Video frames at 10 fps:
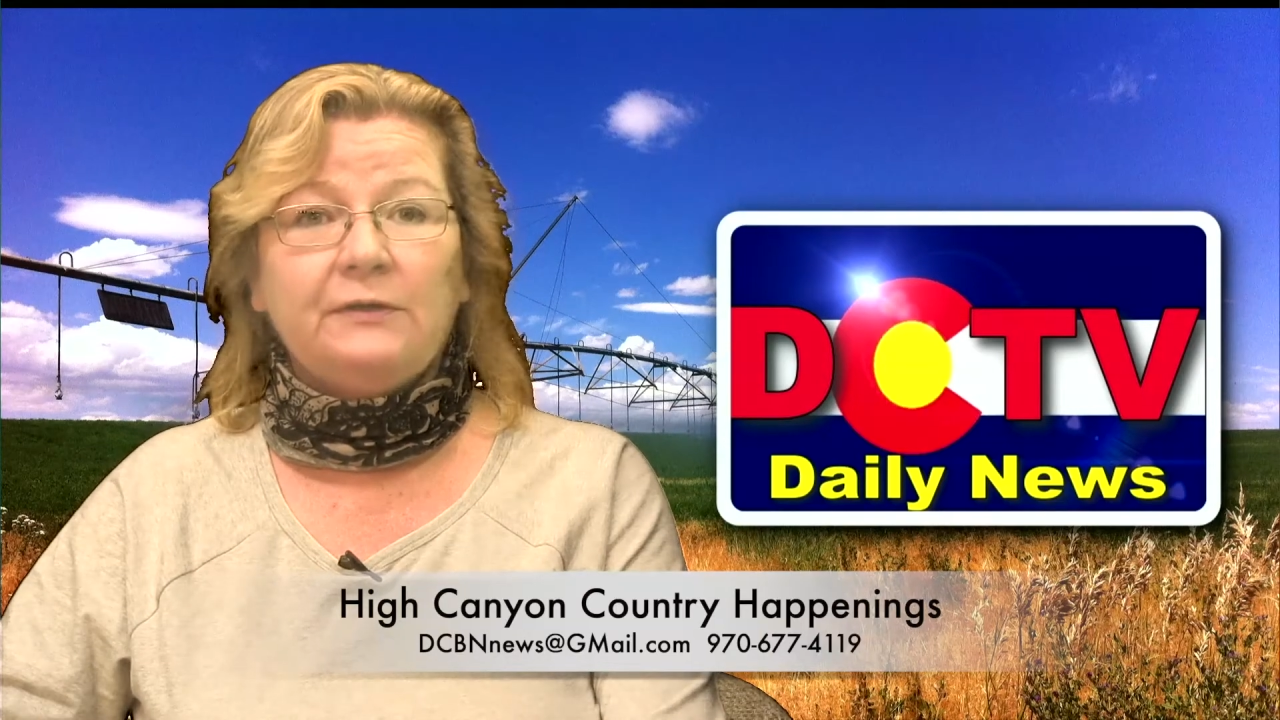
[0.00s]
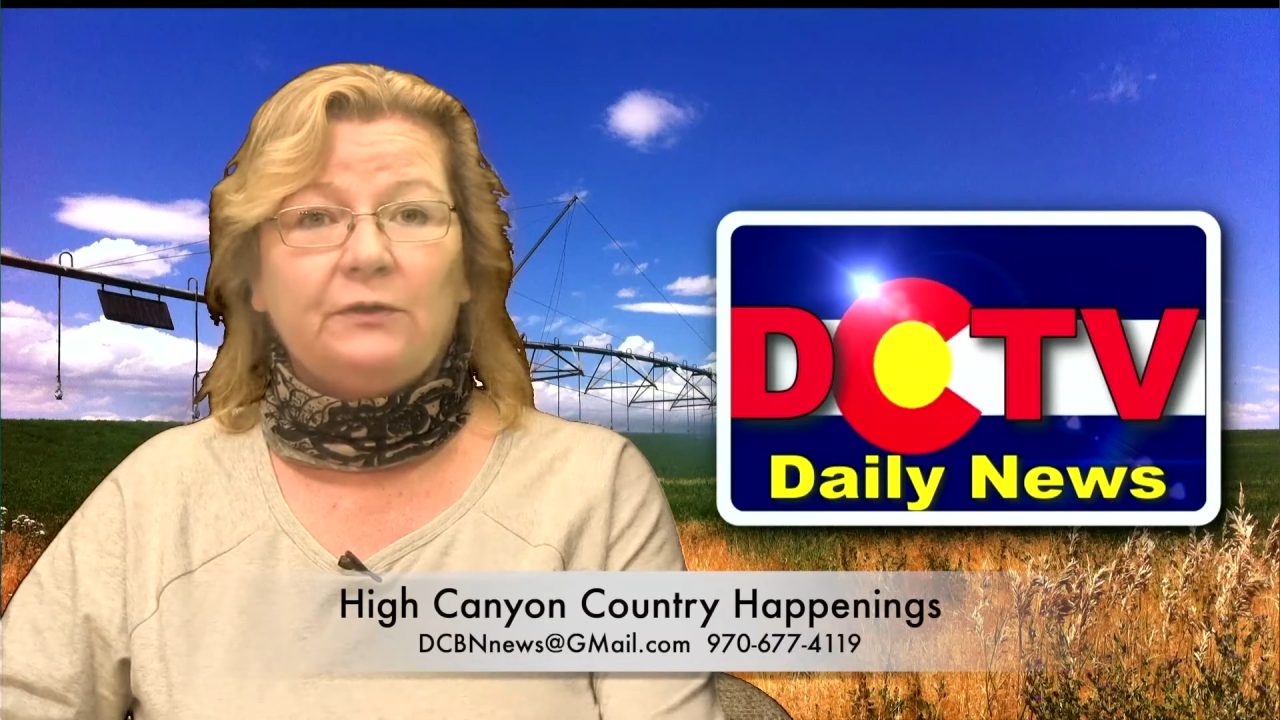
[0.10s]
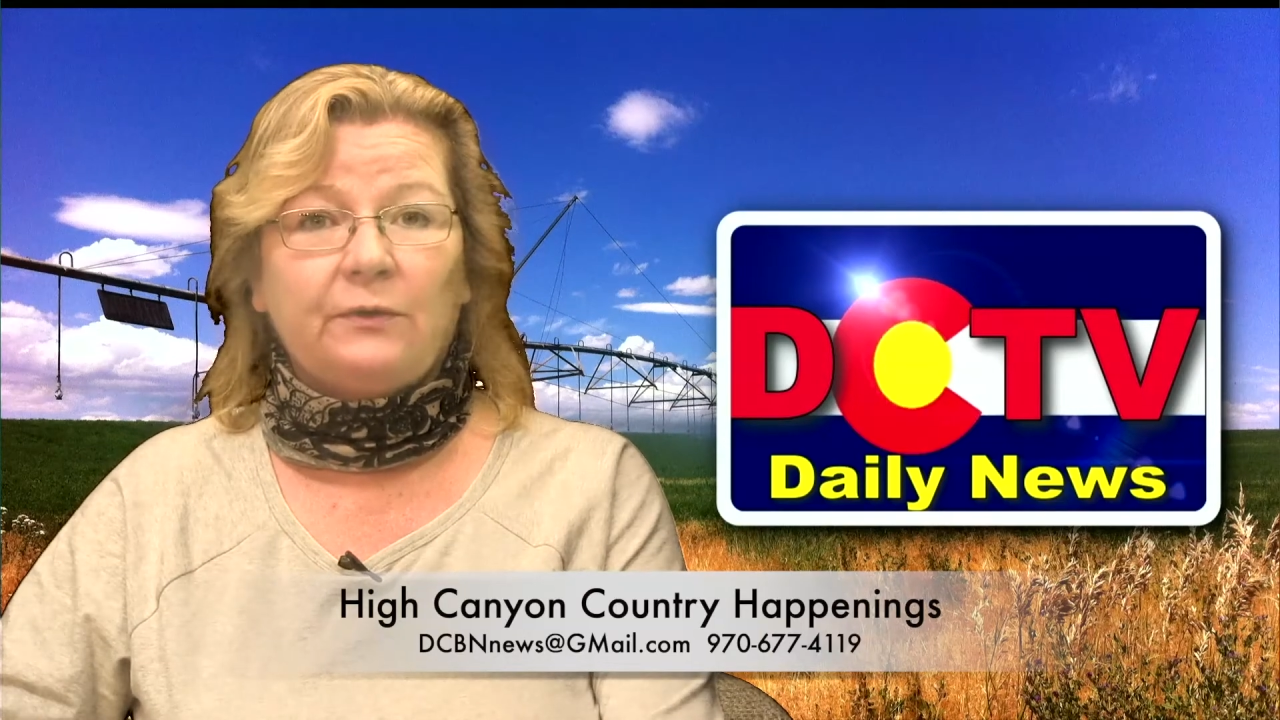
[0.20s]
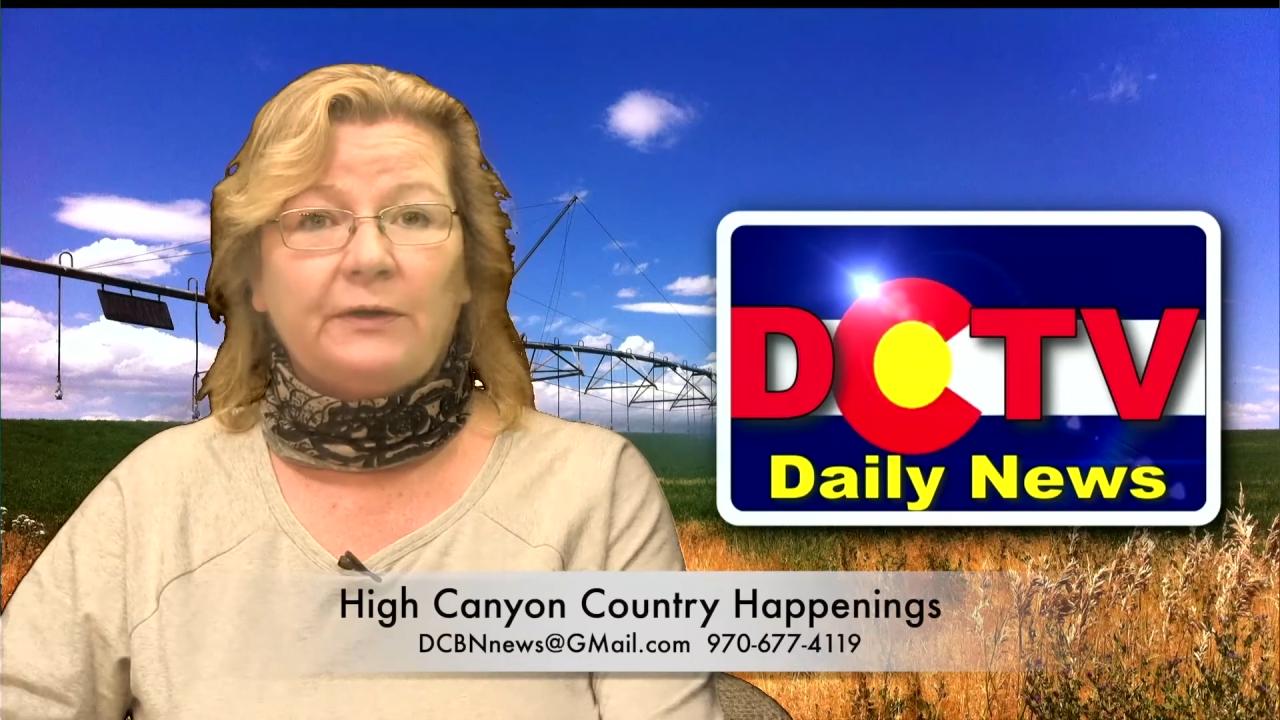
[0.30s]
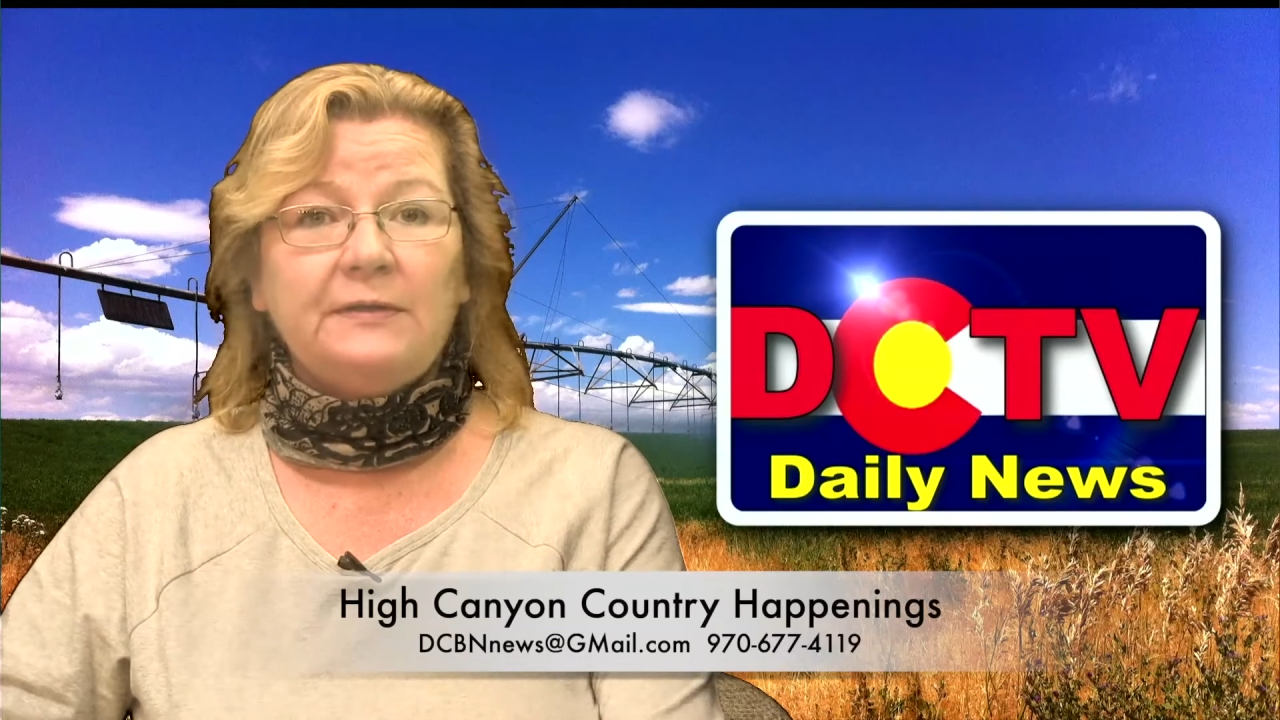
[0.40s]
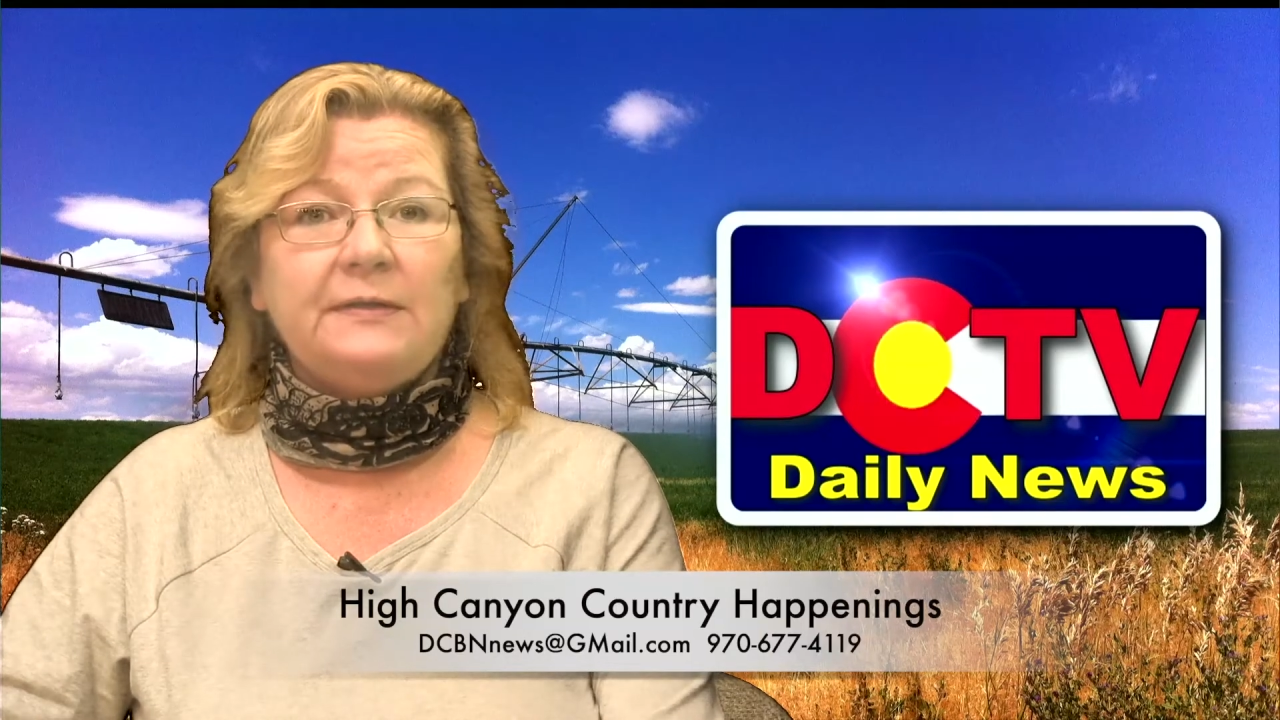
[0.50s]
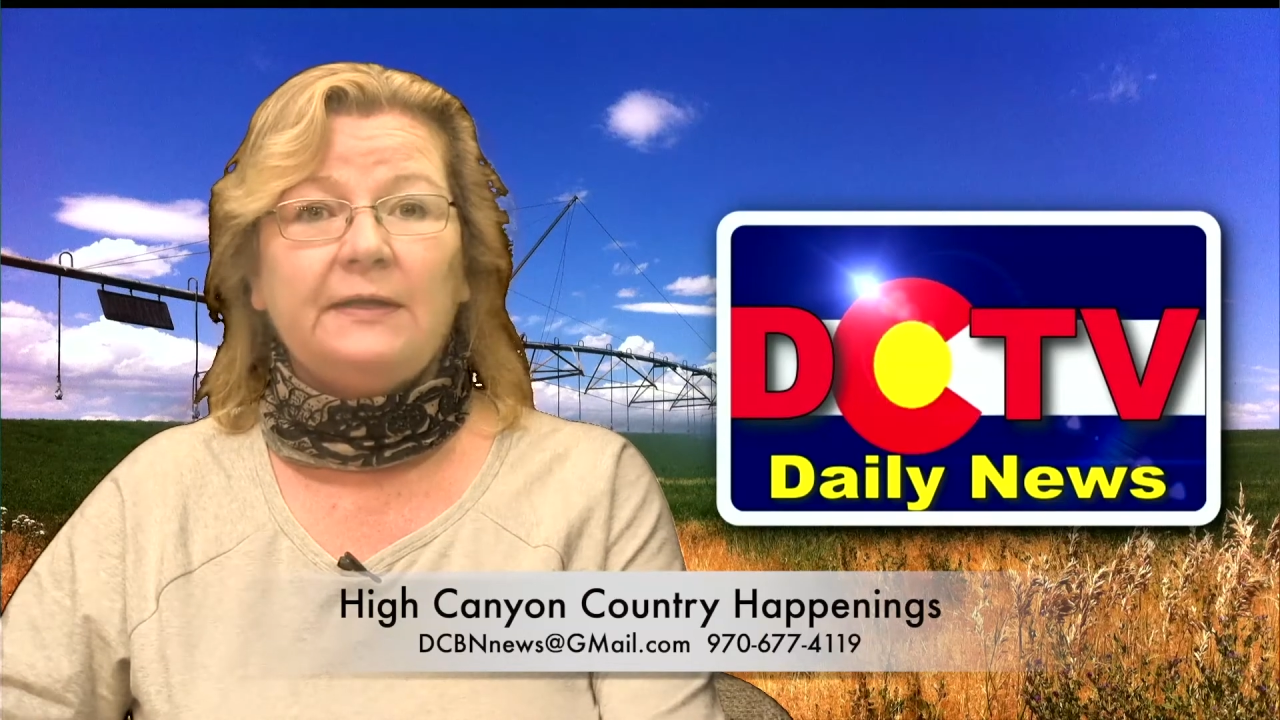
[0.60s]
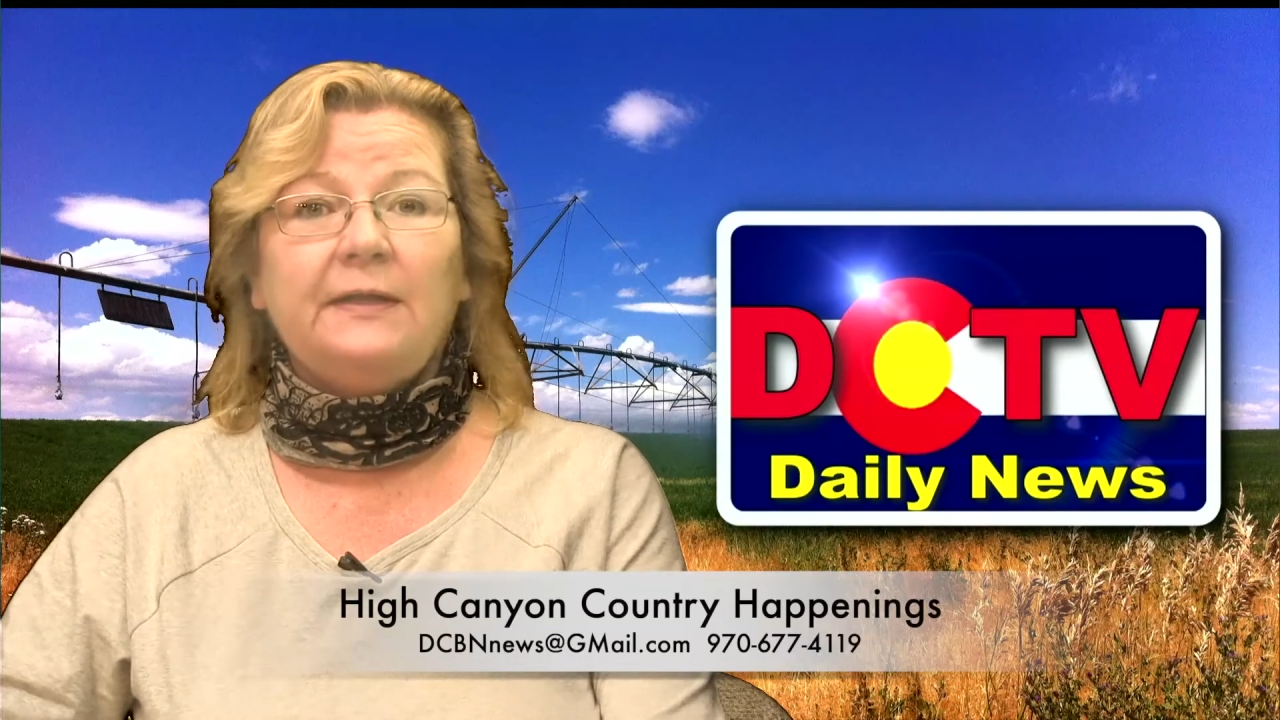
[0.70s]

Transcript: Dolores and